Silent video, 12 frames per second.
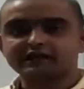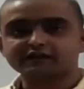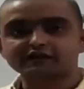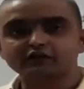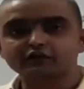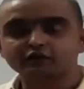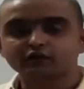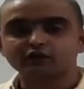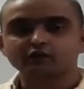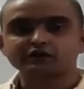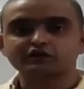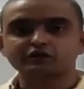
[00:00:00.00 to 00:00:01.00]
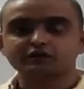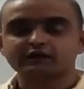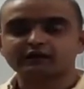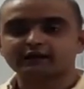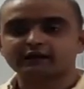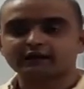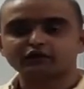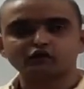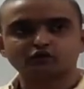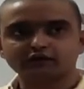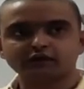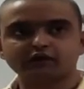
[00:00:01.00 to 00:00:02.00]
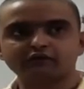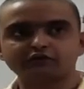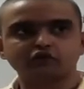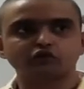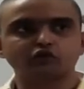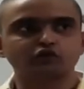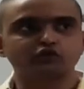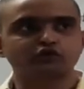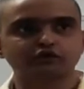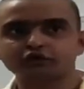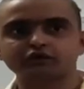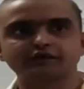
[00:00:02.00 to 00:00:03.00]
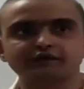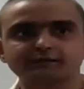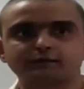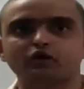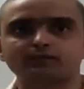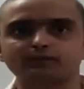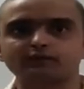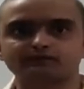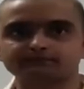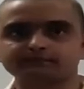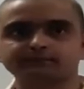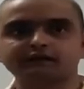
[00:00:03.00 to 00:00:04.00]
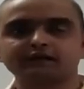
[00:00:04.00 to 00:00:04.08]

asking you a question like, can you think of a solution to this problem?